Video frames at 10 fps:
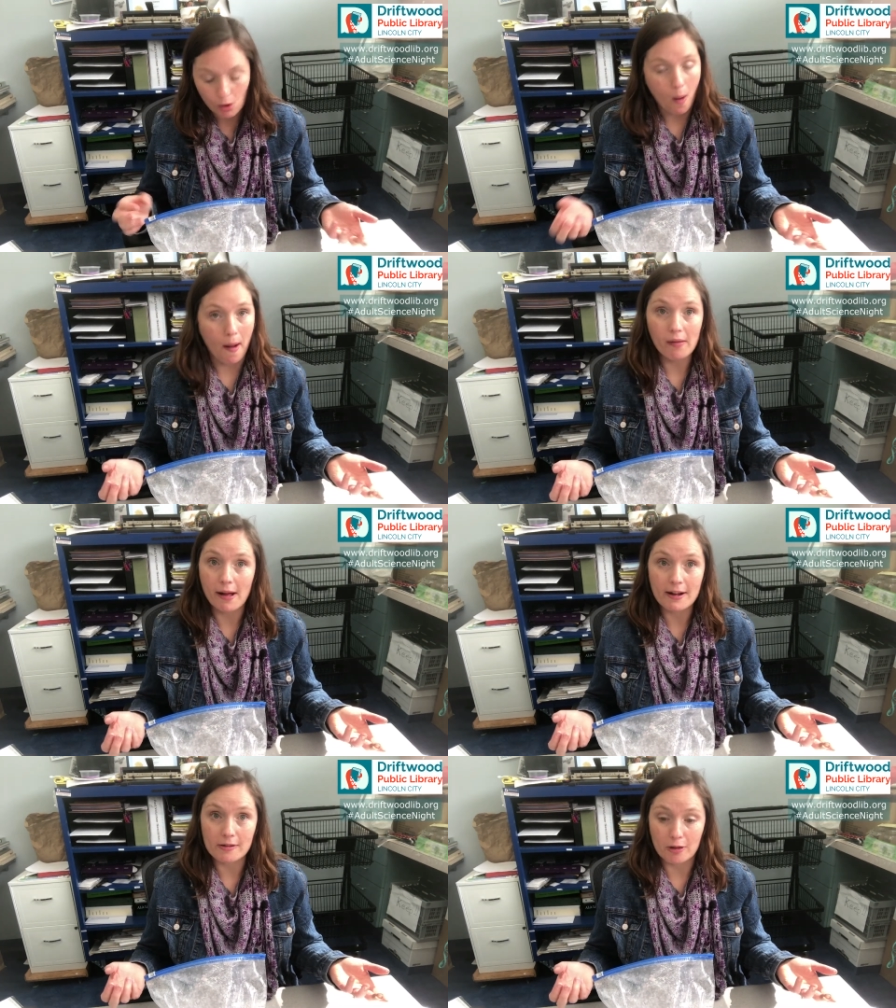I
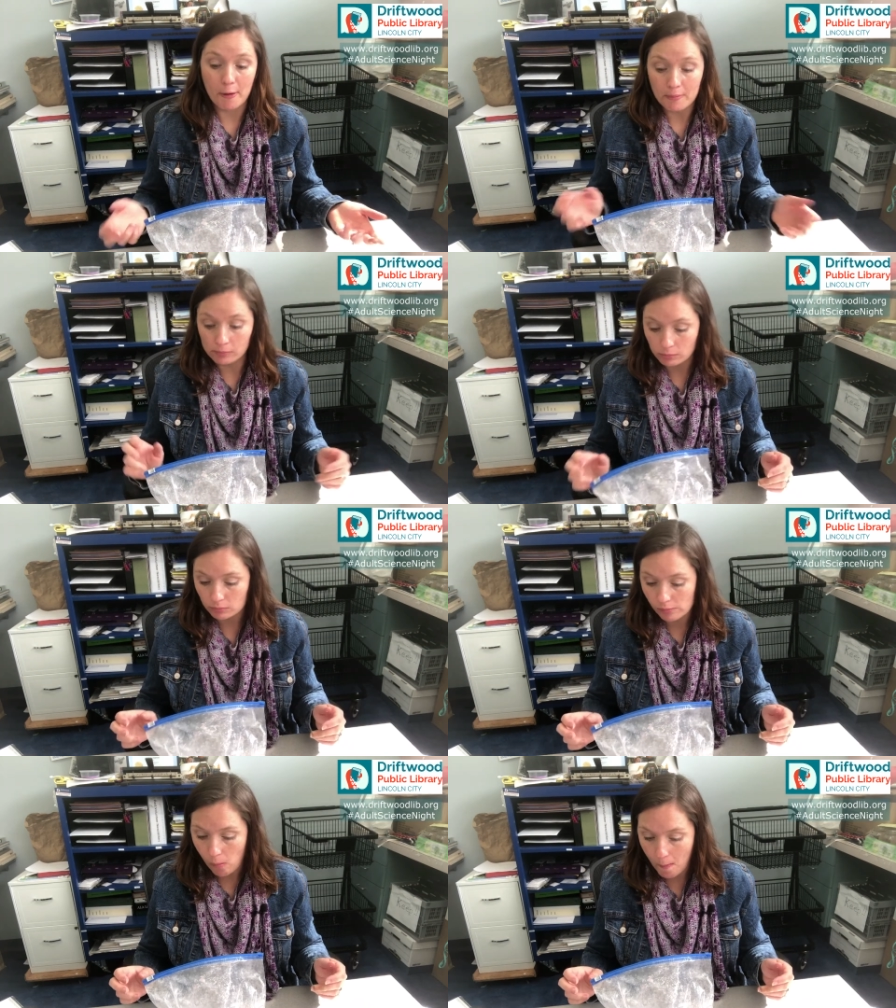like it though.
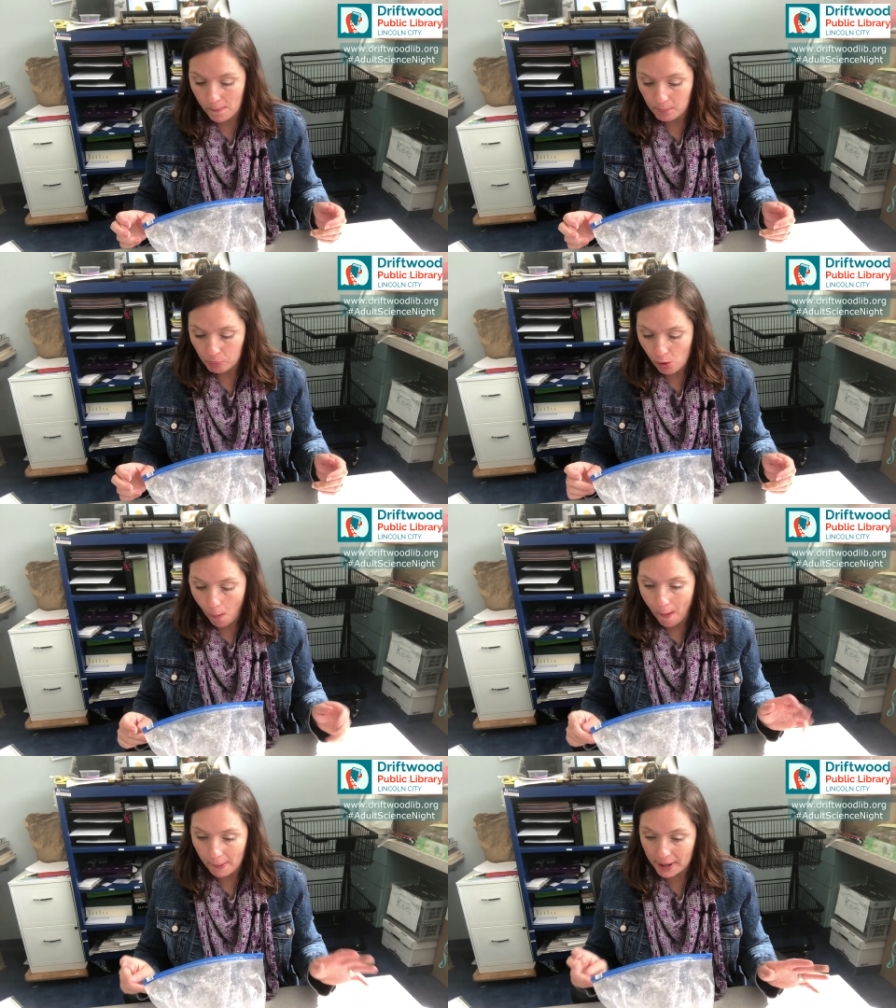
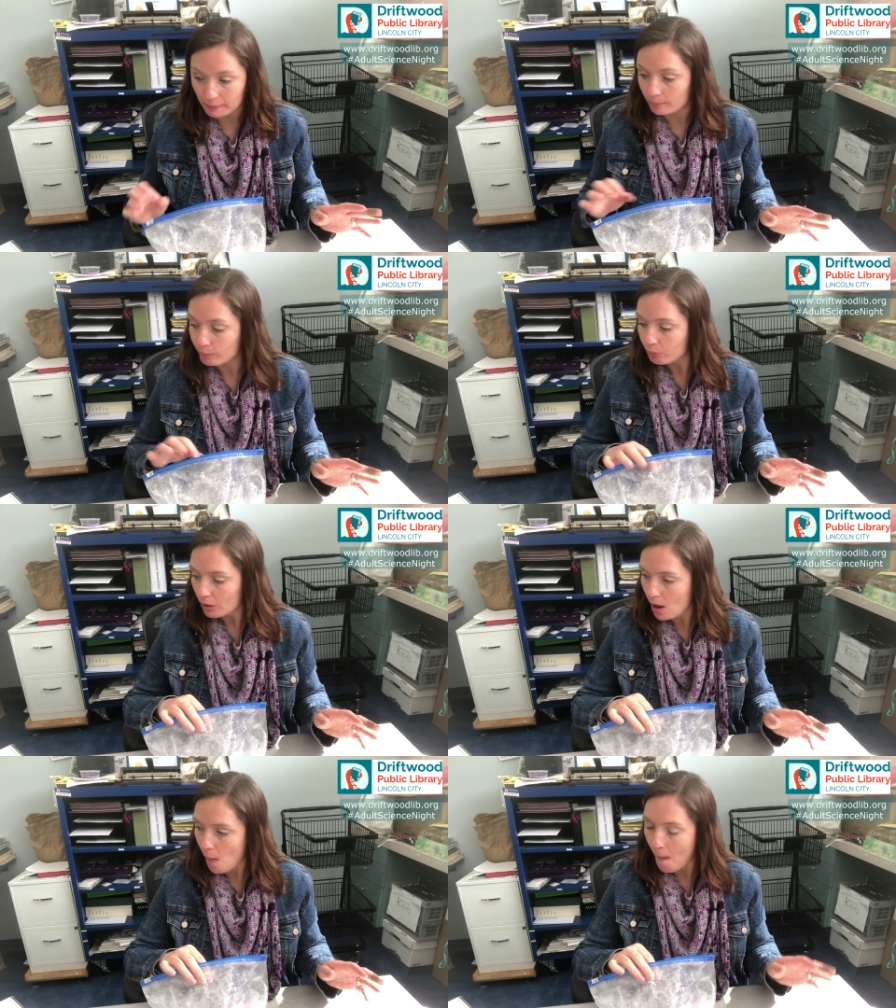Okay.
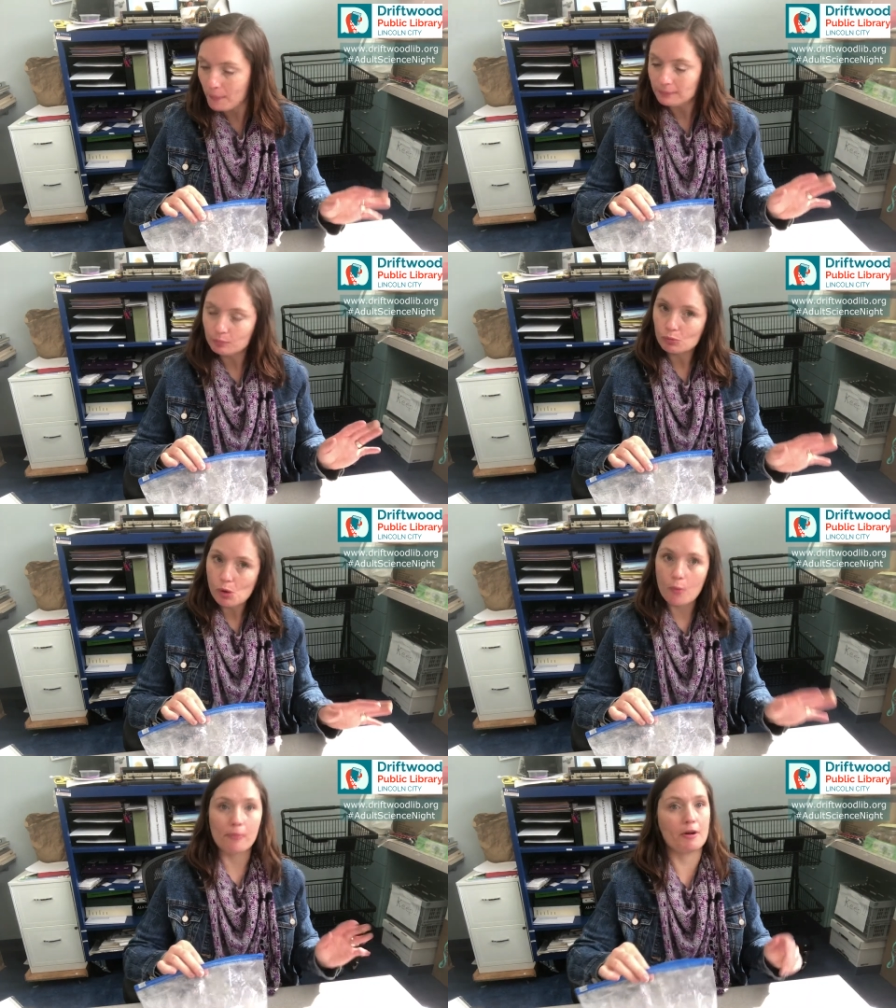
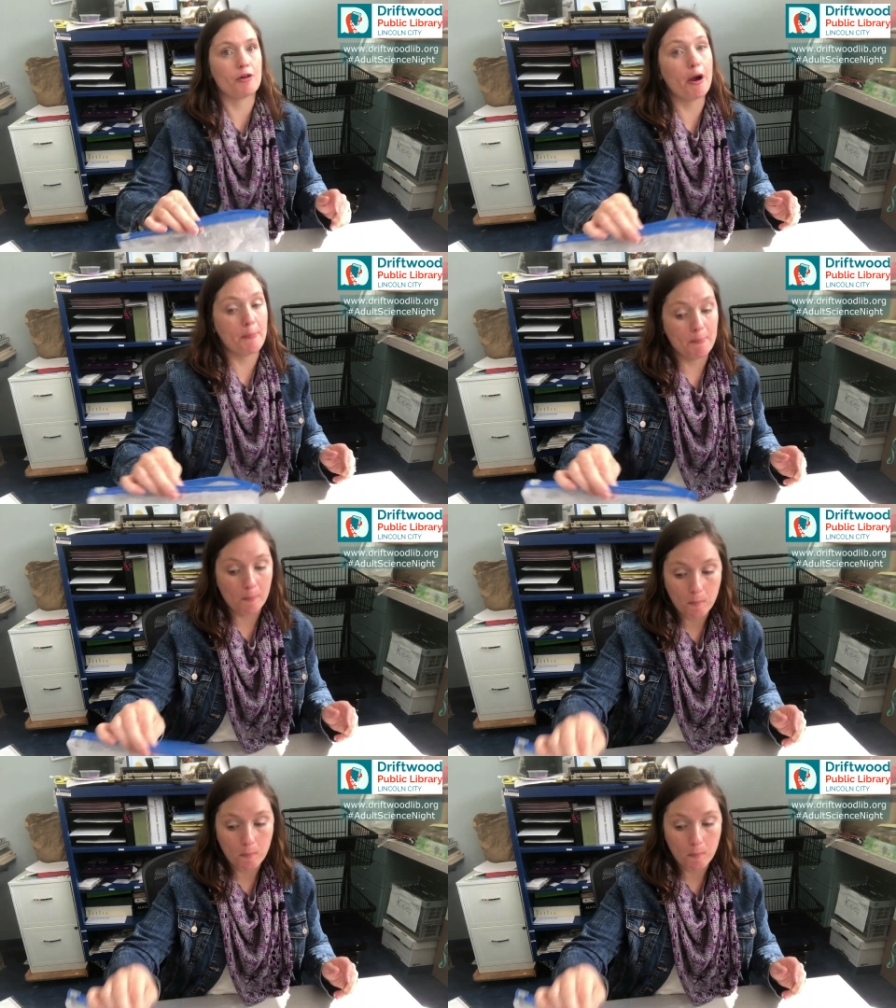Ooh, they're tart.